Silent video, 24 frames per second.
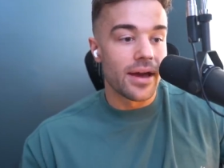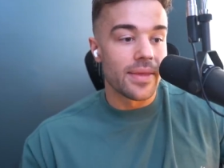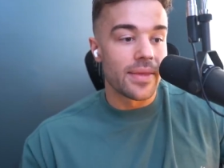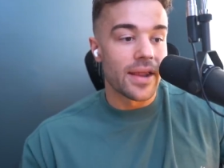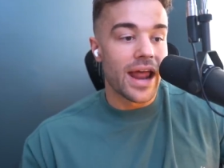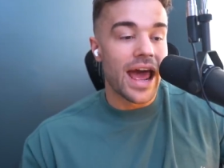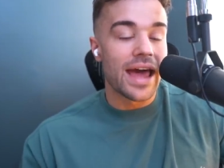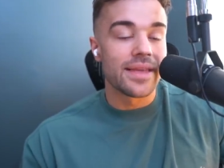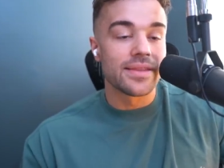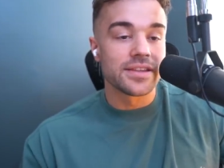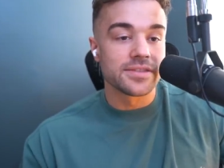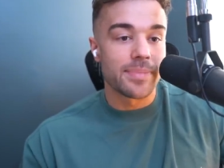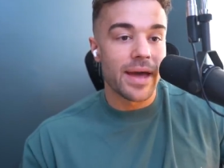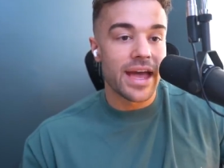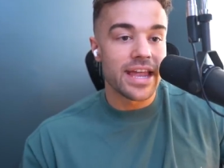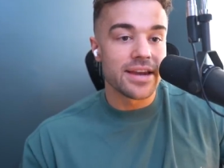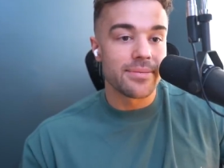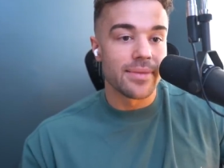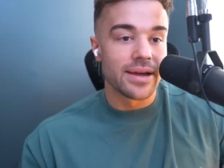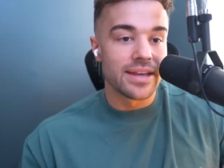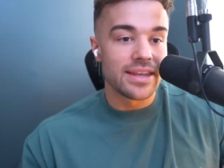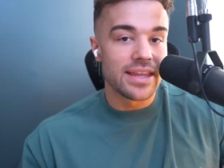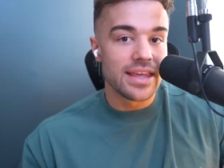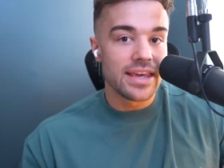And I had this pain
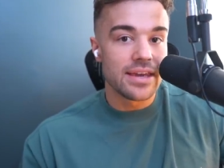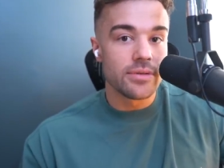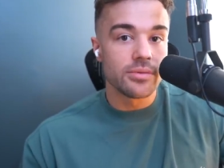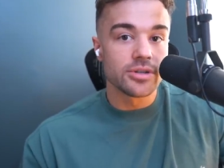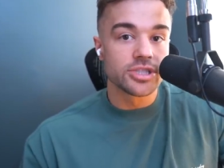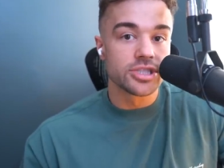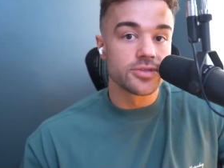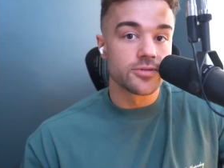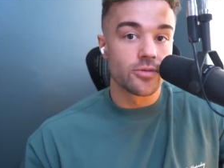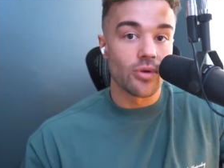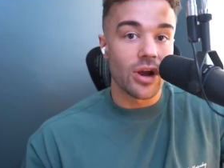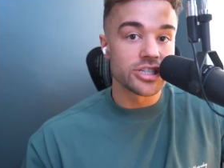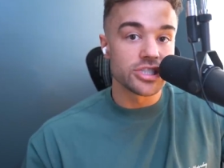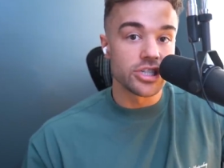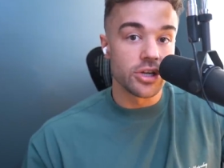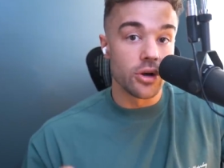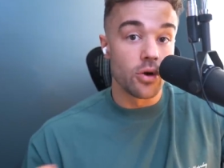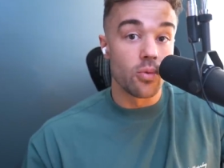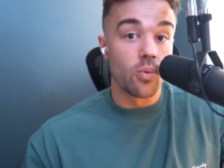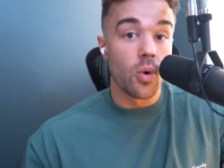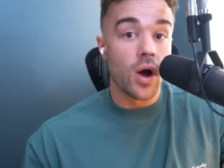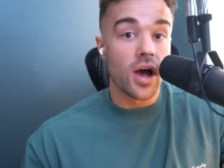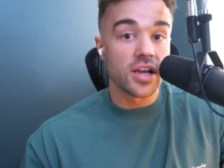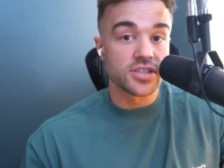in my knee, which gradually
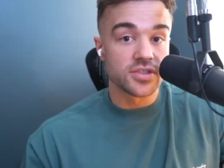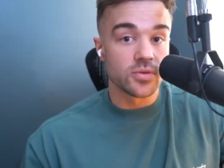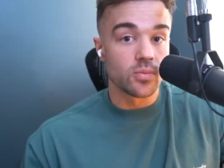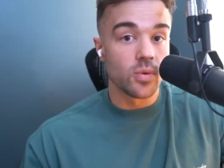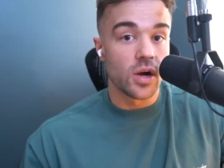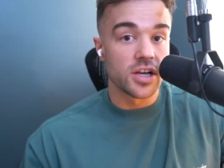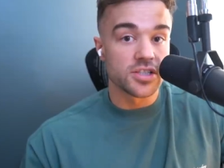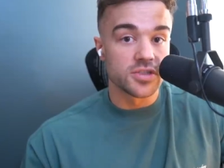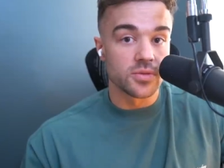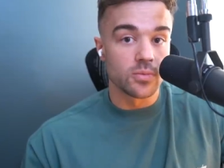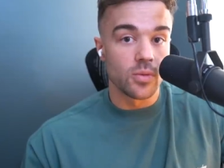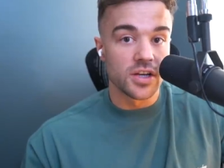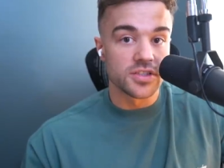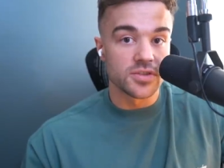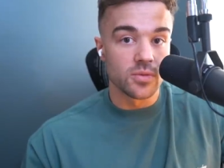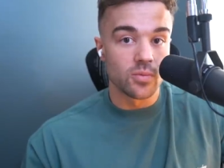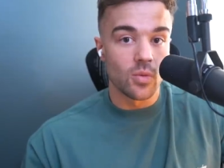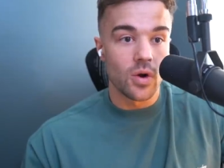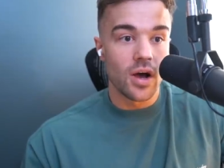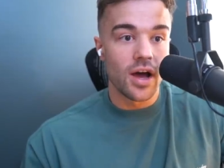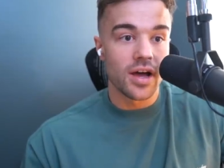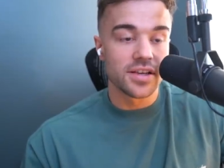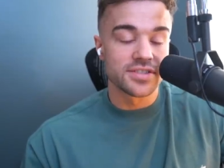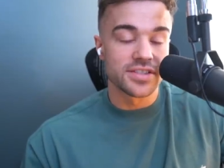got worse and worse and worse
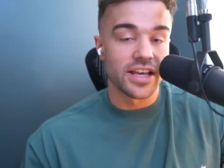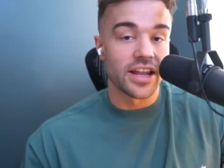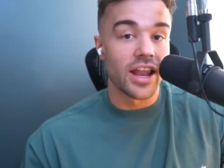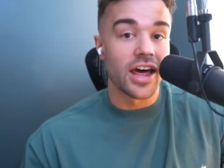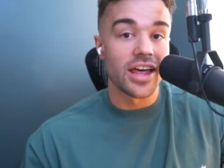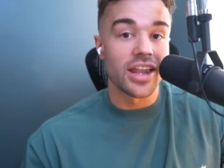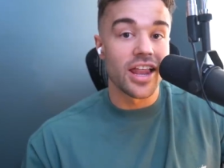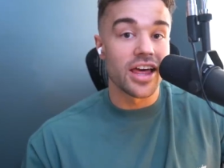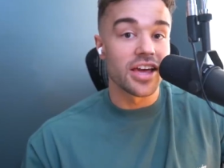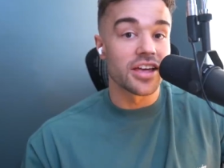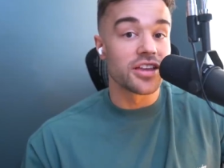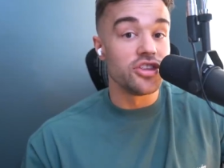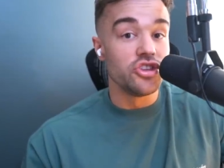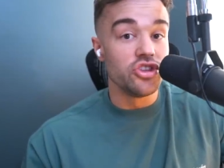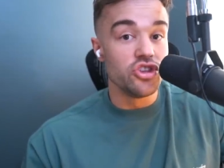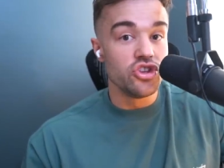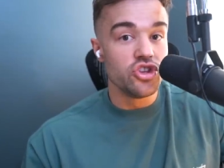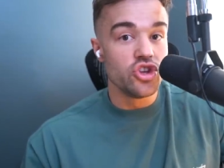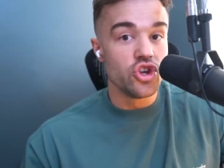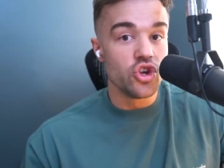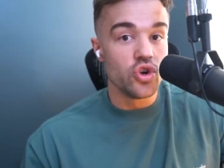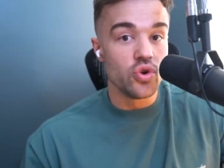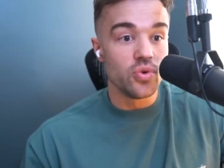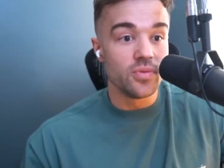and worse. And I like
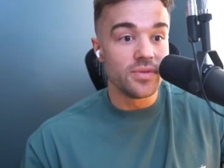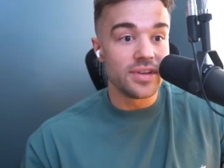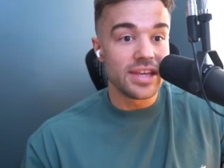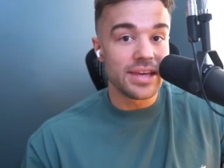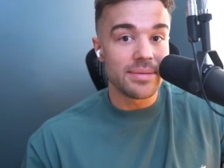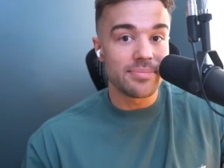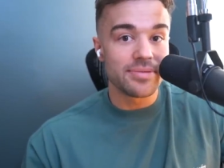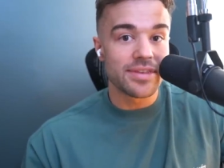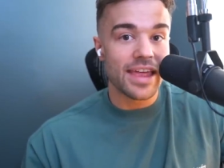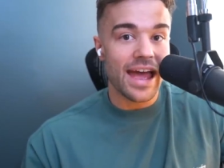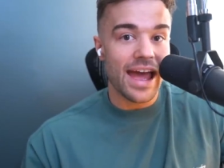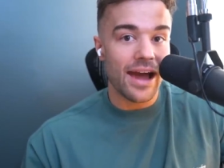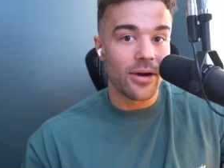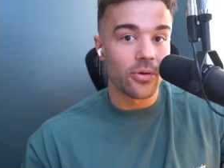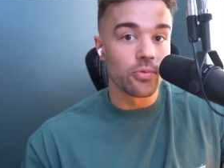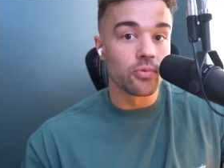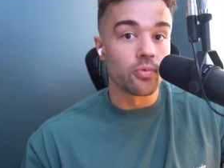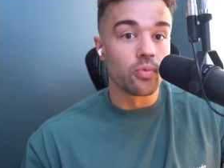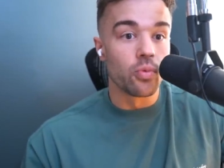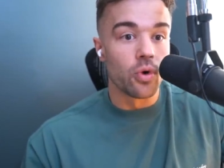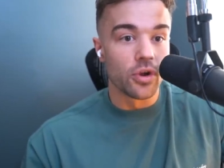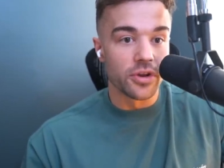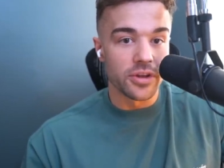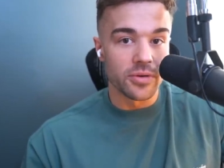knew deep
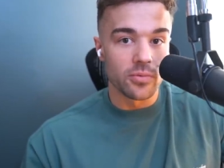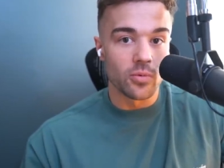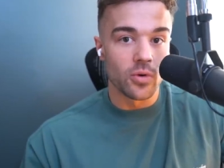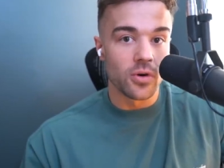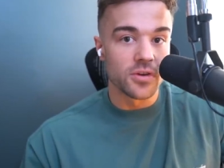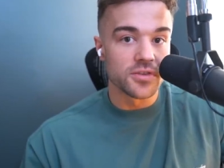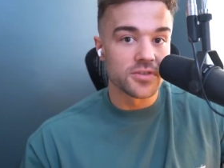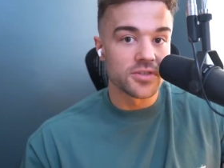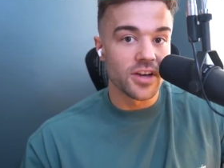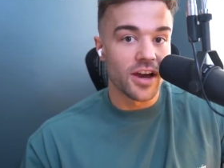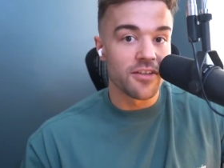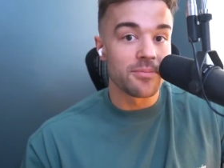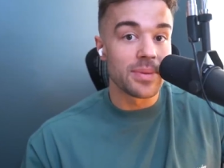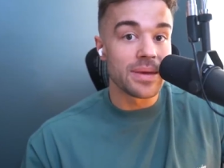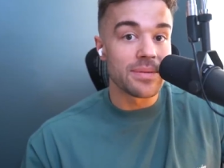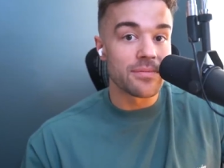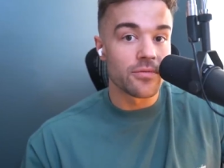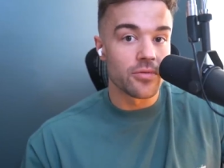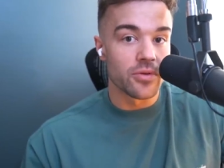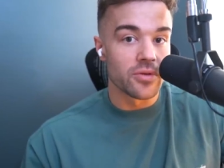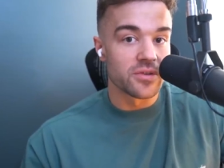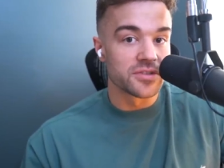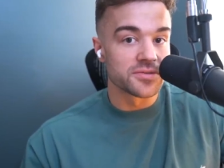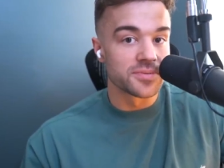down what it was because I've been
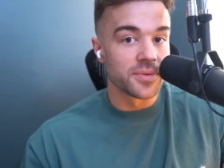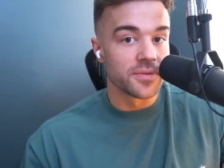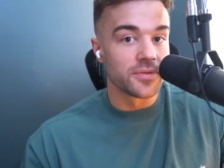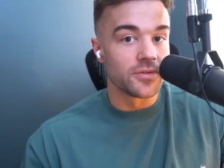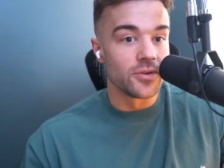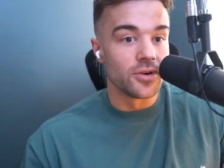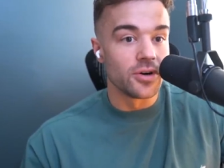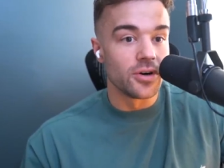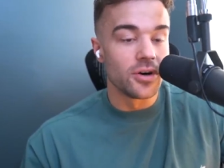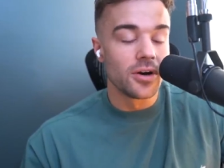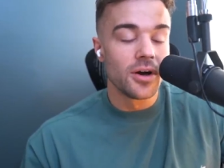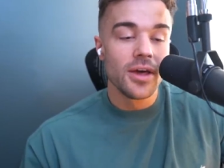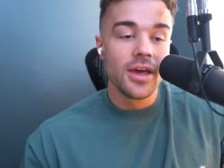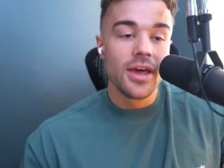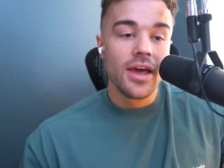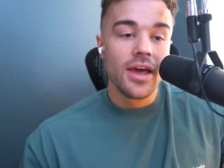through this before,